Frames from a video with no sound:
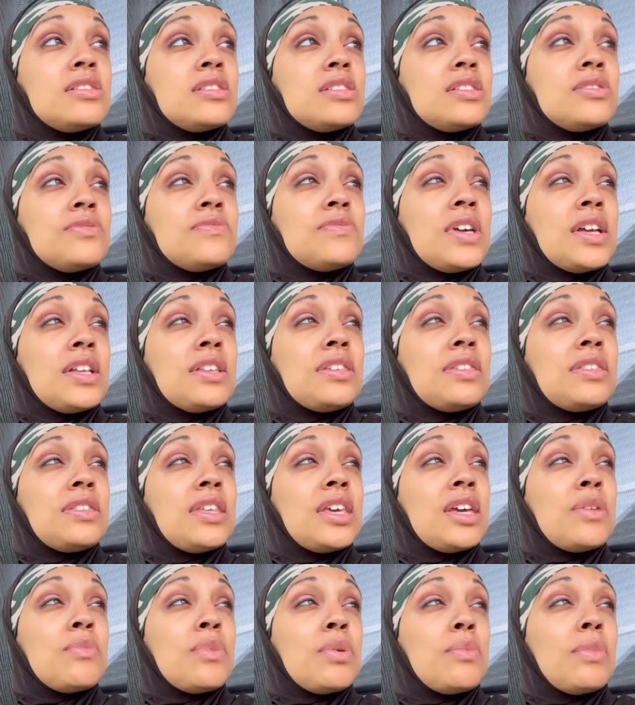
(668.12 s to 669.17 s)
if that's
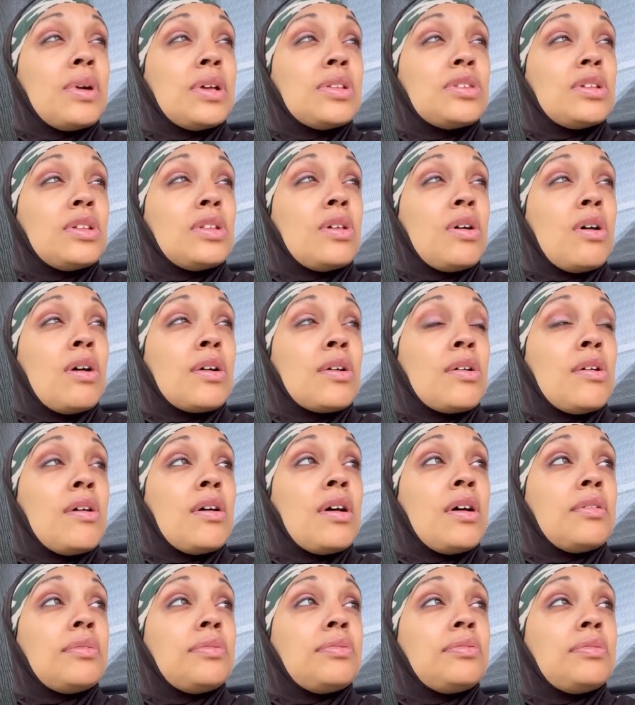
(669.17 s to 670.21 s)
them, I'm about to log
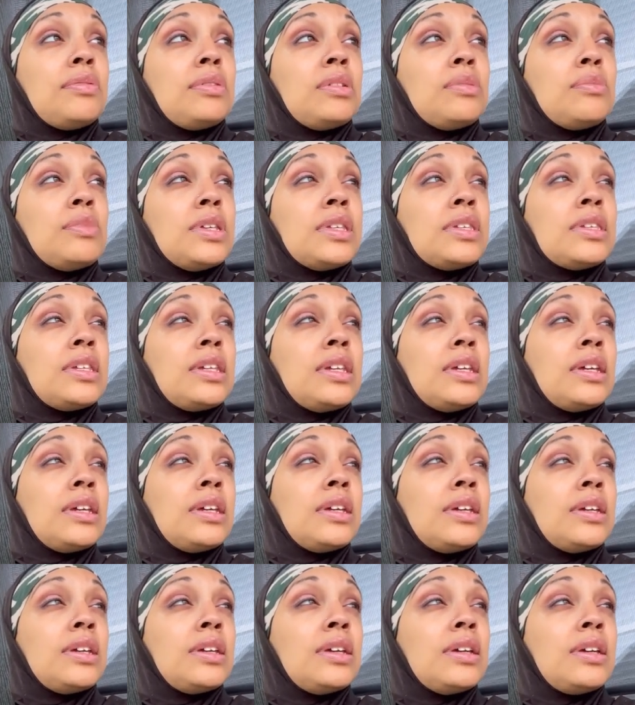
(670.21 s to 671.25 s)
off. Let me see.
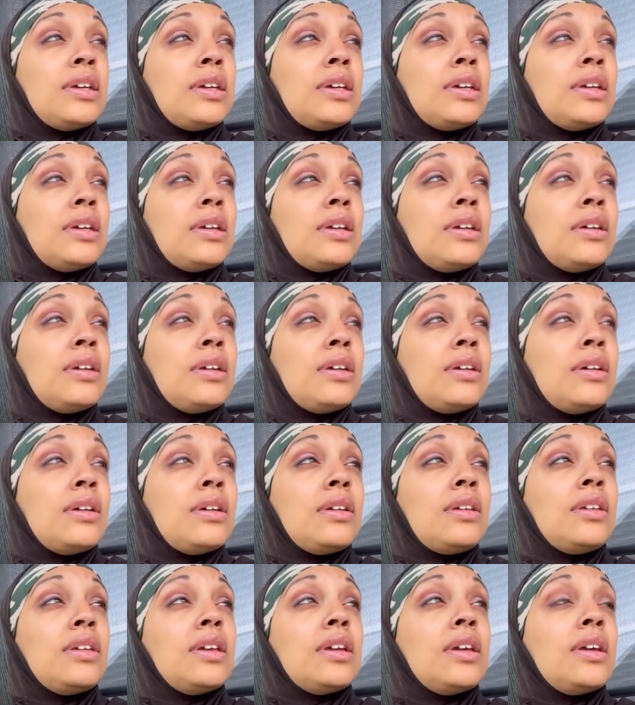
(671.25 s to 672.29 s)

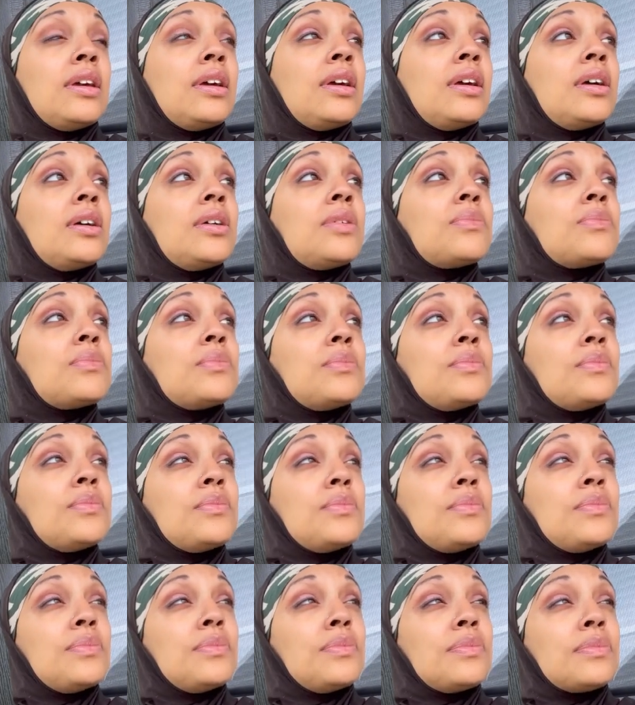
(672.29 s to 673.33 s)
Yeah.
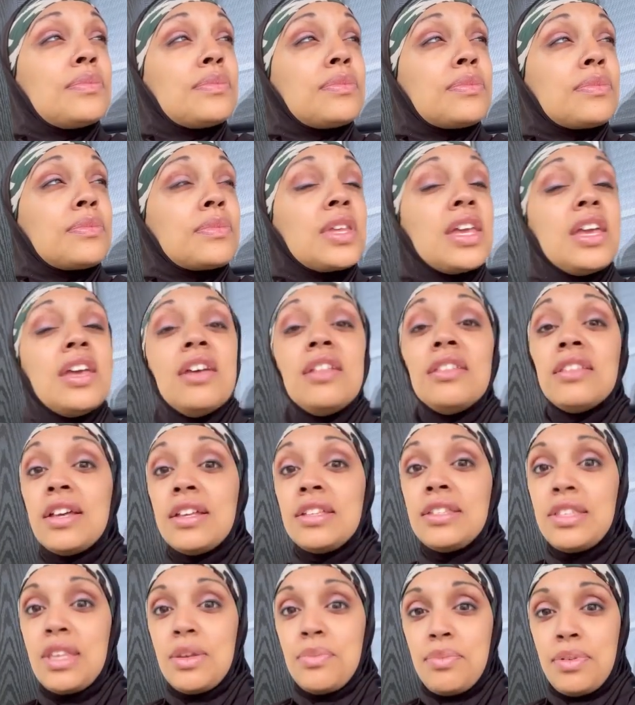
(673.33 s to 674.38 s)

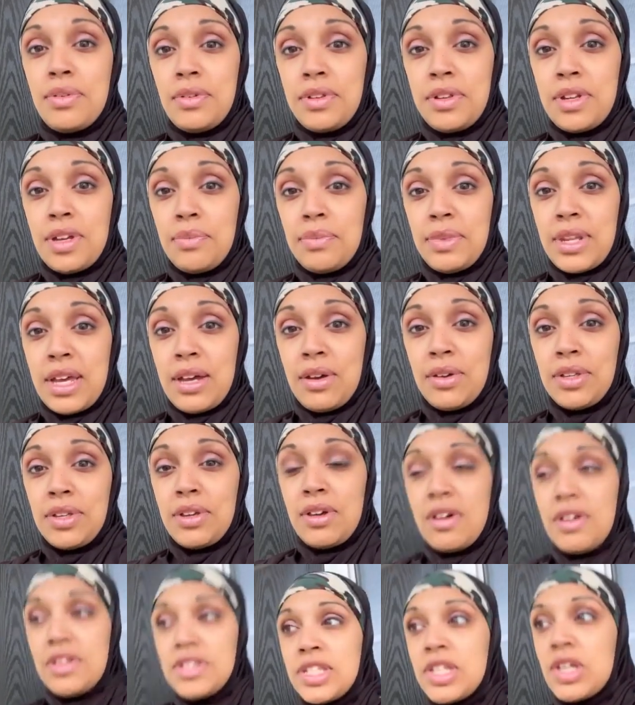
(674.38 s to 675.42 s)
That's them pulling up now,
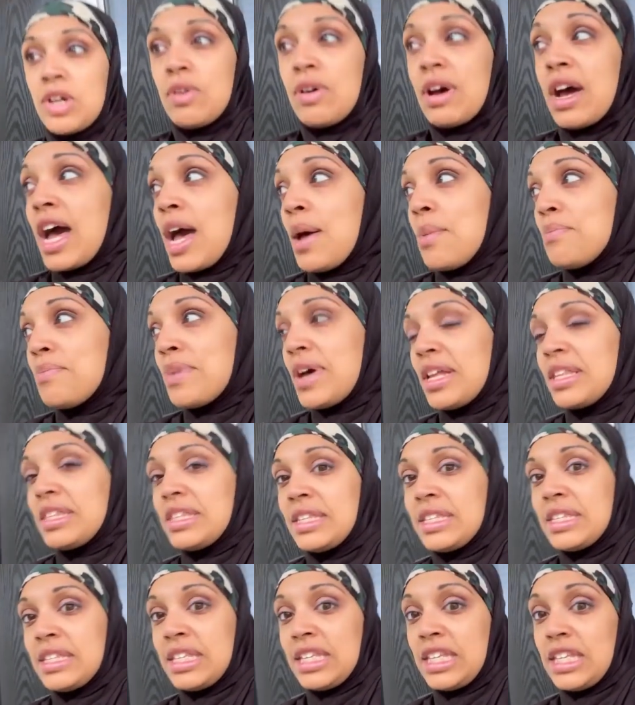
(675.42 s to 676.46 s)
y'all. So I'm about
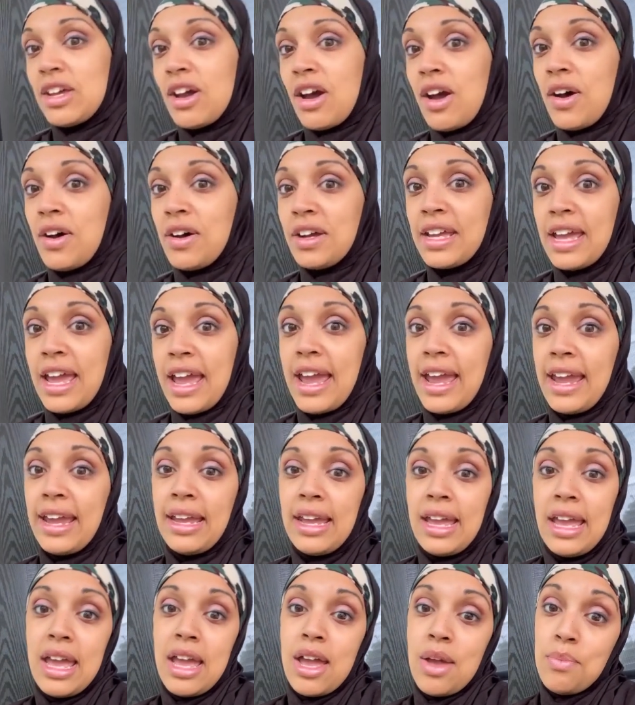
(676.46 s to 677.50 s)
to see y'all, okay?
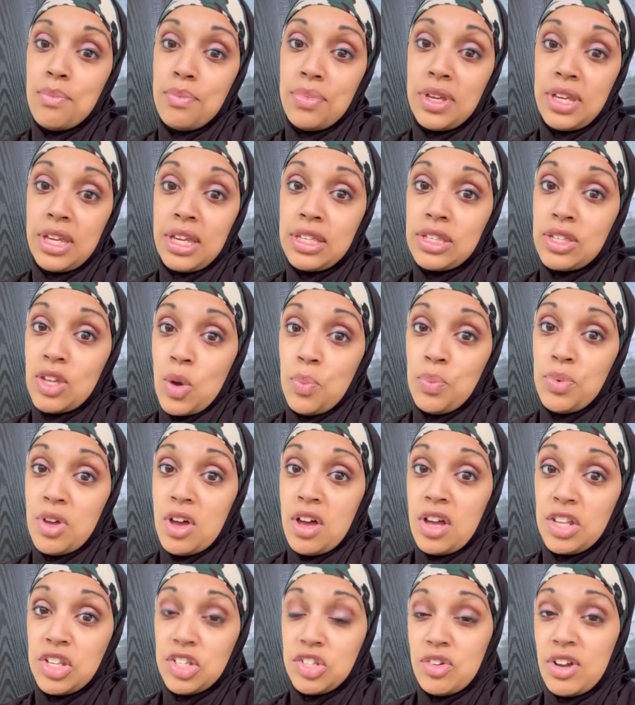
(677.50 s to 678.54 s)
Peace. Hope
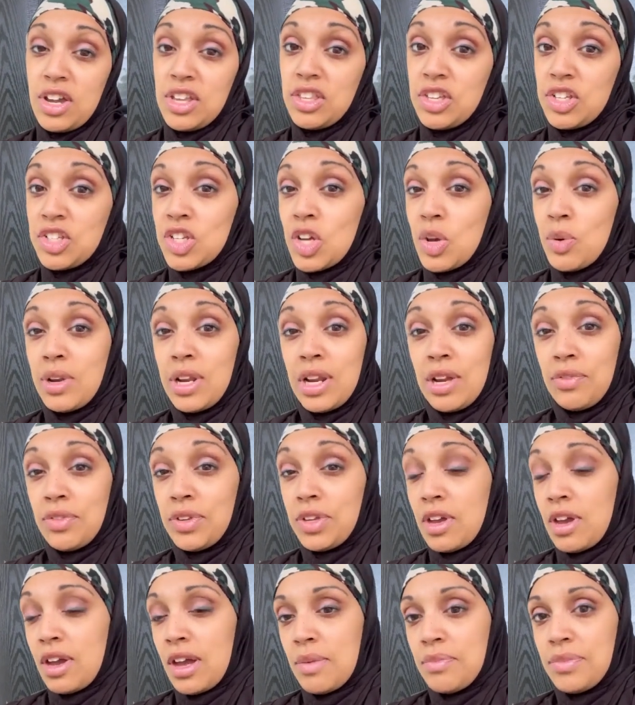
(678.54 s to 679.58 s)
y'all enjoyed this show, whatever
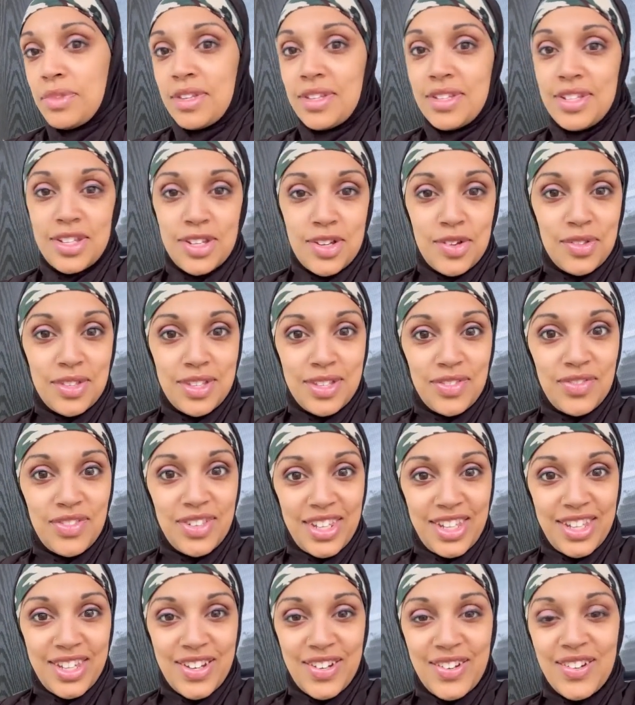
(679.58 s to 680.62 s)
y'all, I mean, this show, this
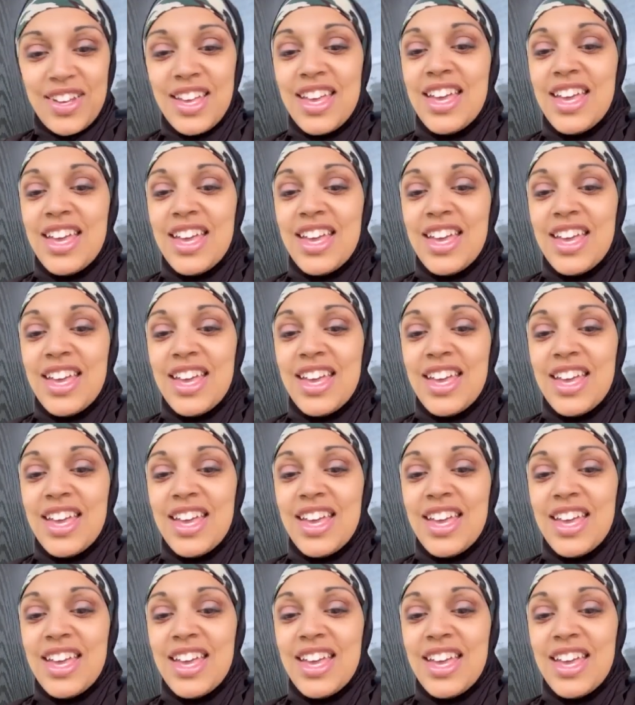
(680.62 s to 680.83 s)
video,